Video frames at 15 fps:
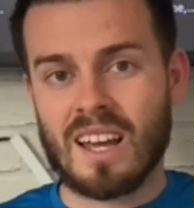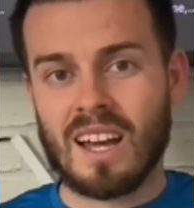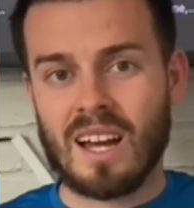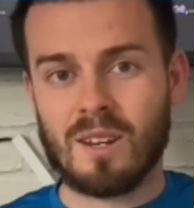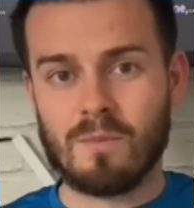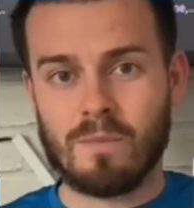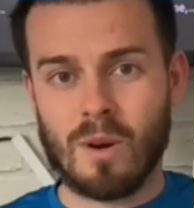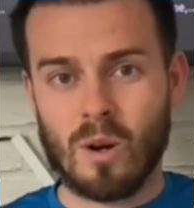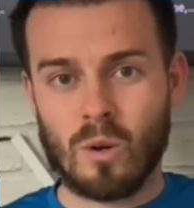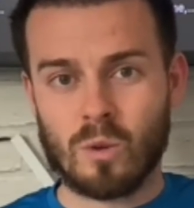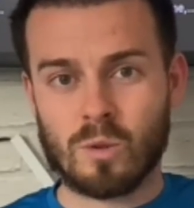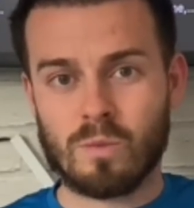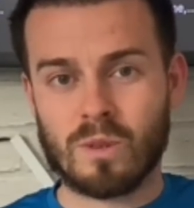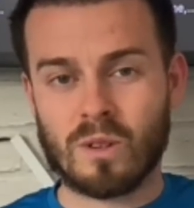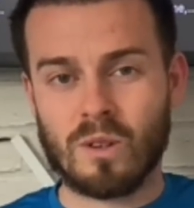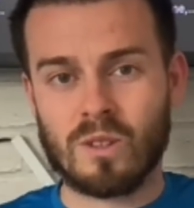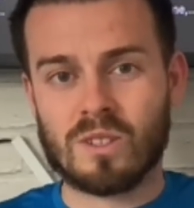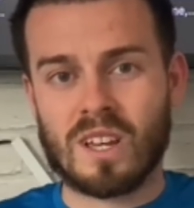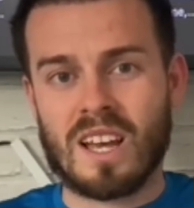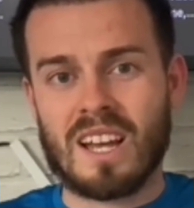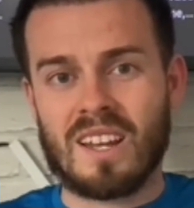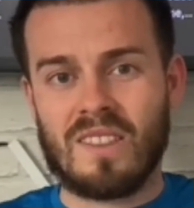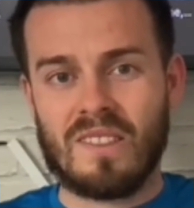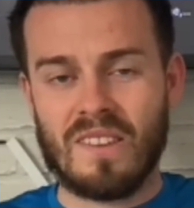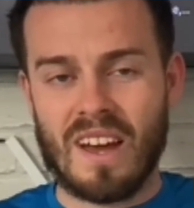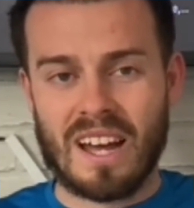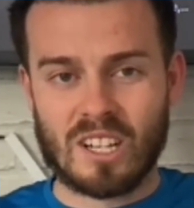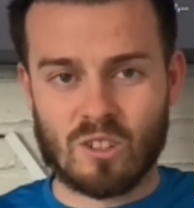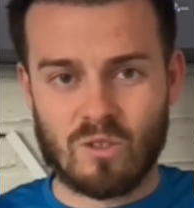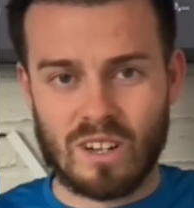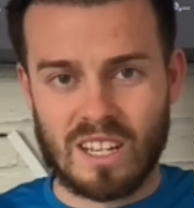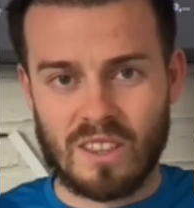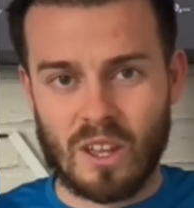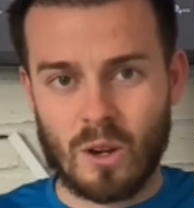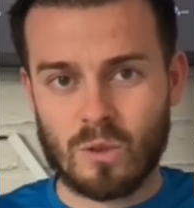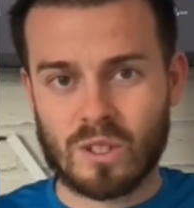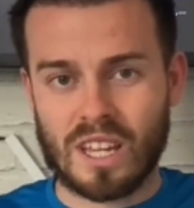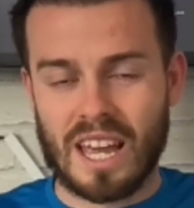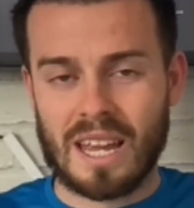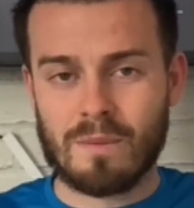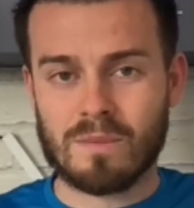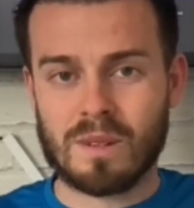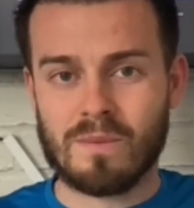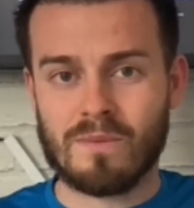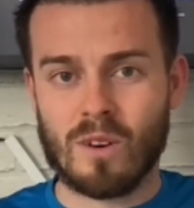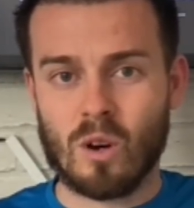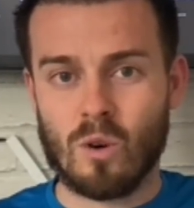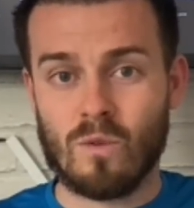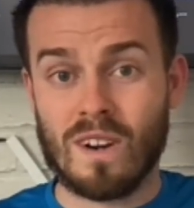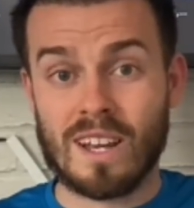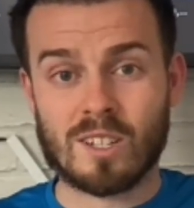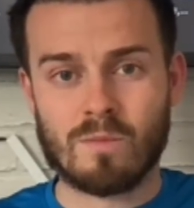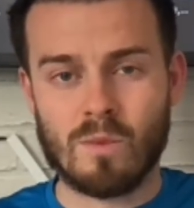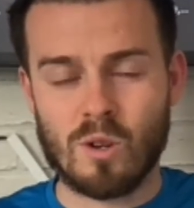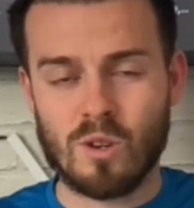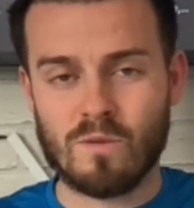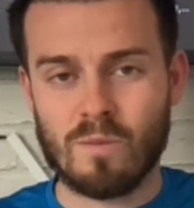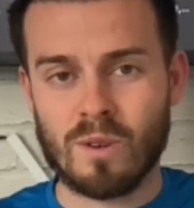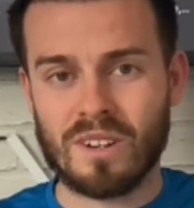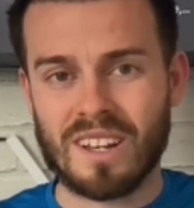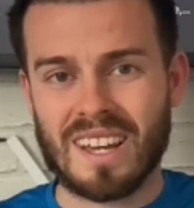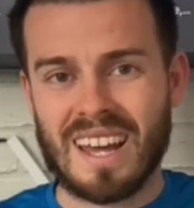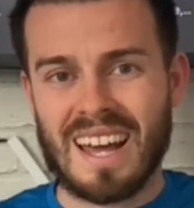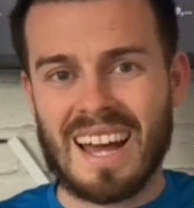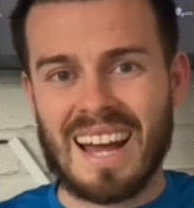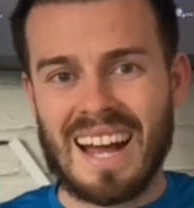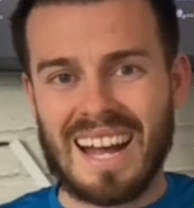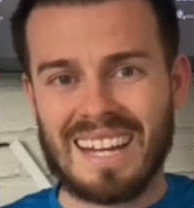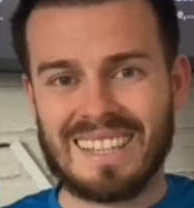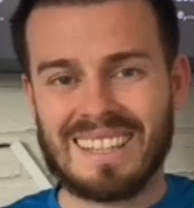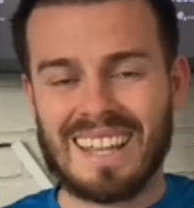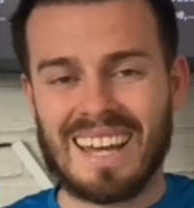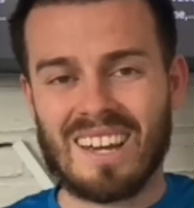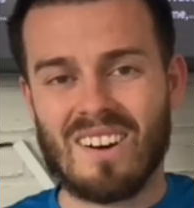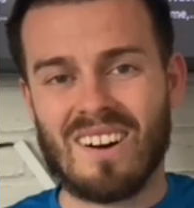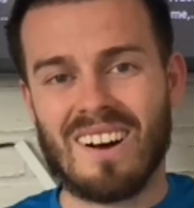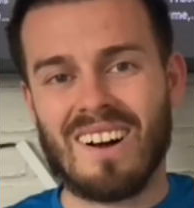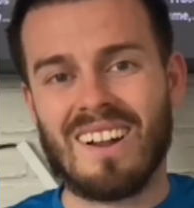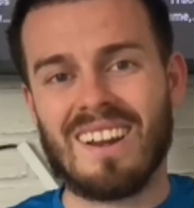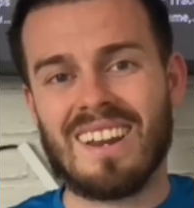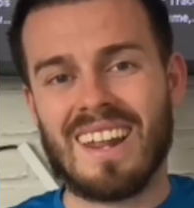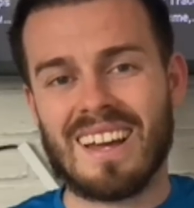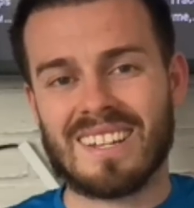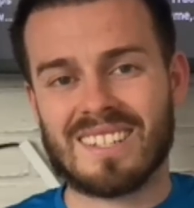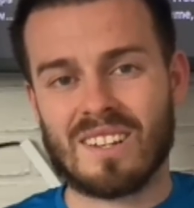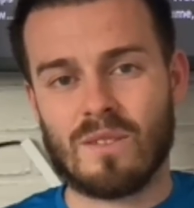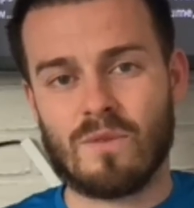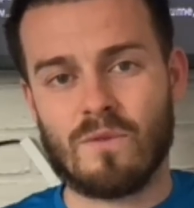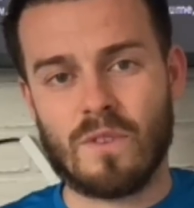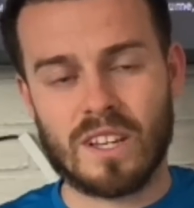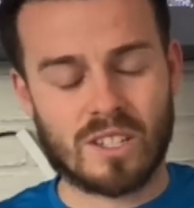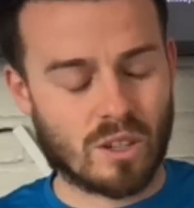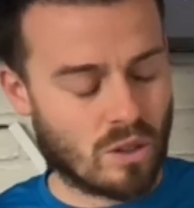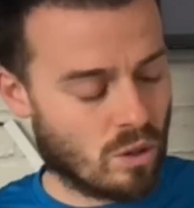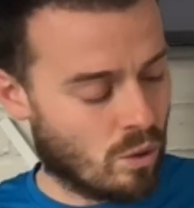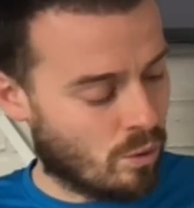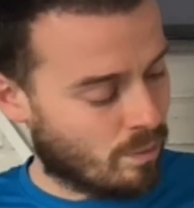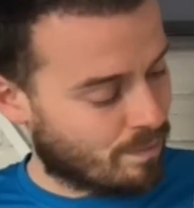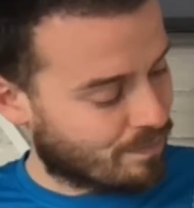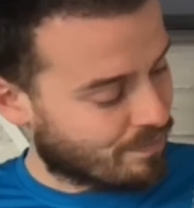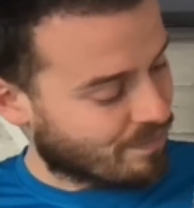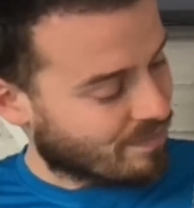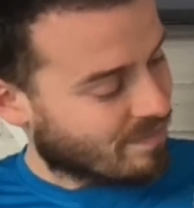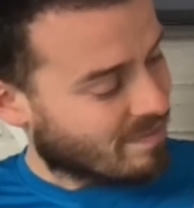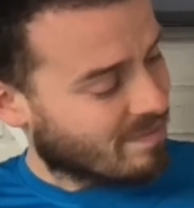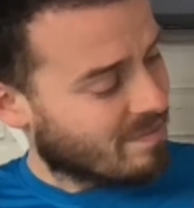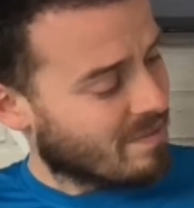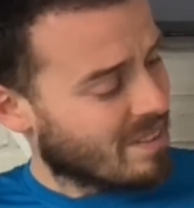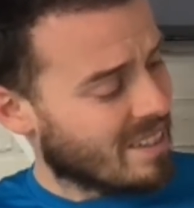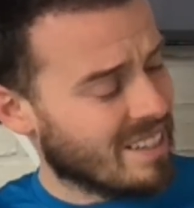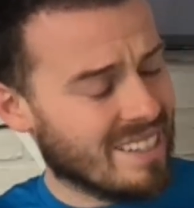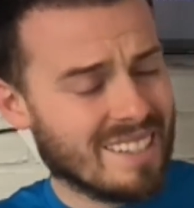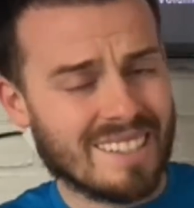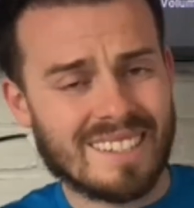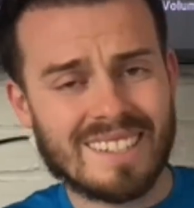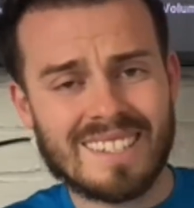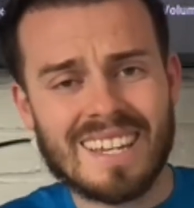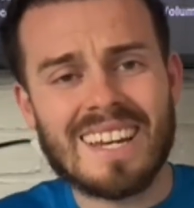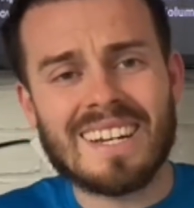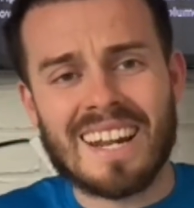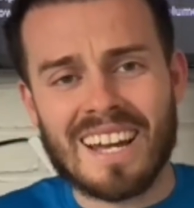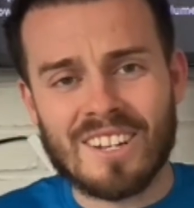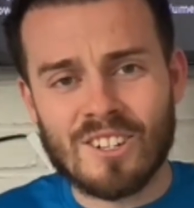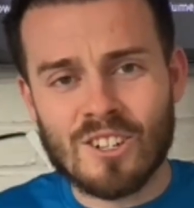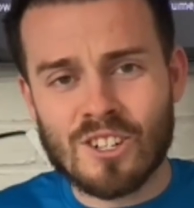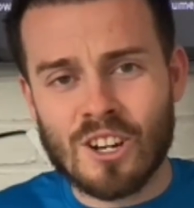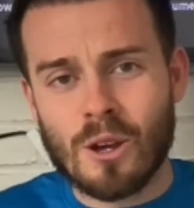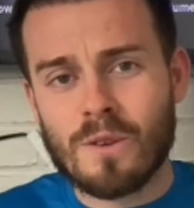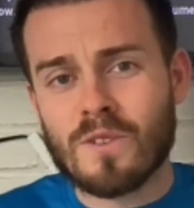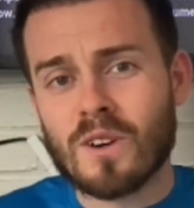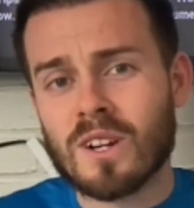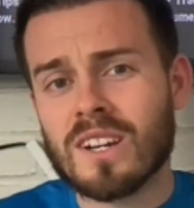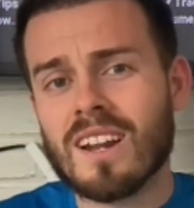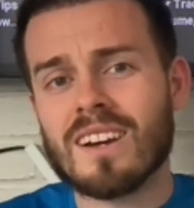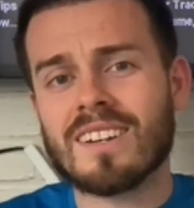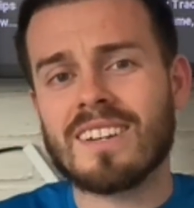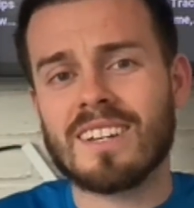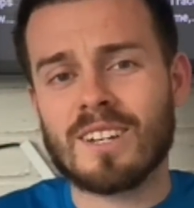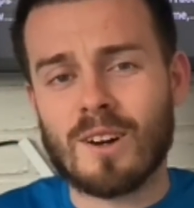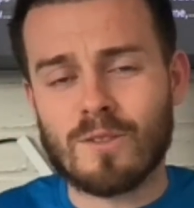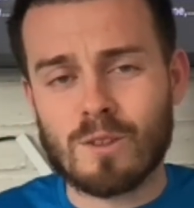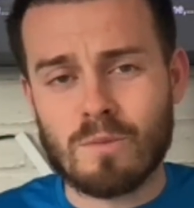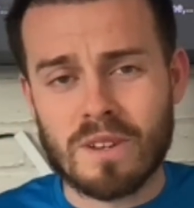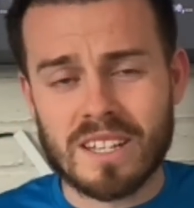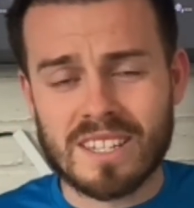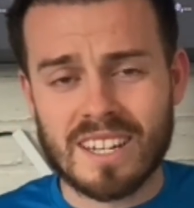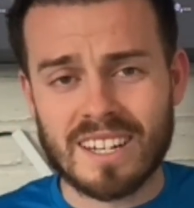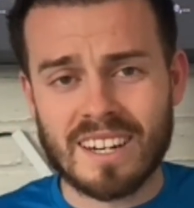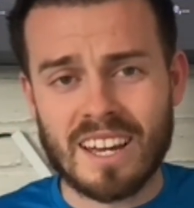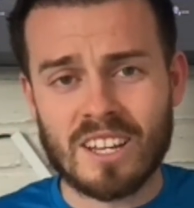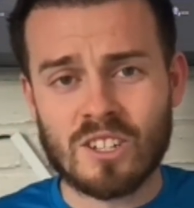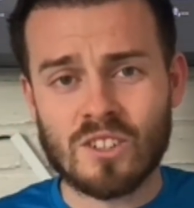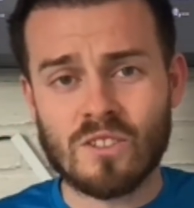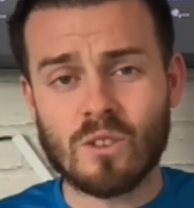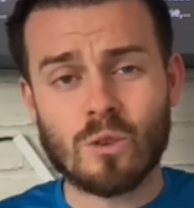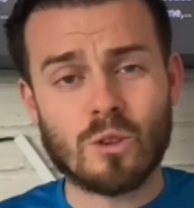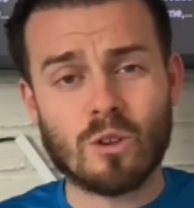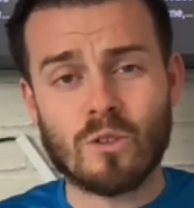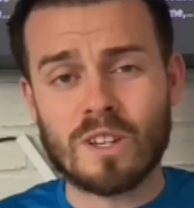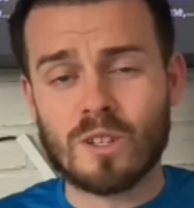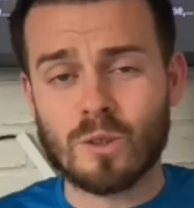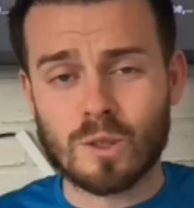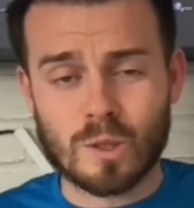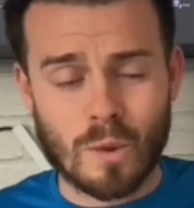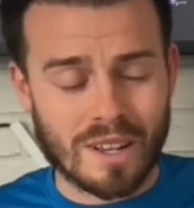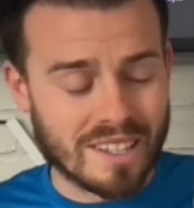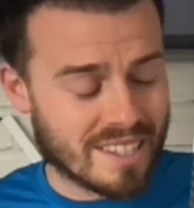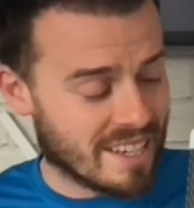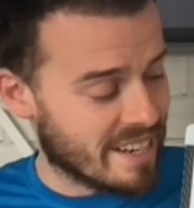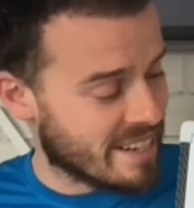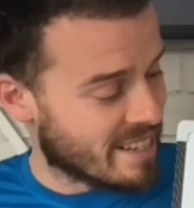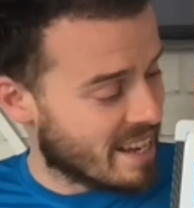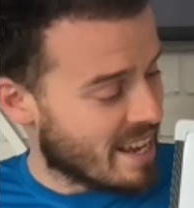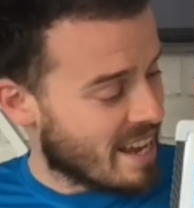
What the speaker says: and bowls because naturally those games involve less movement and they are less physical. Teenagers, if you're lucky enough to be a teenager or you're in your 20s,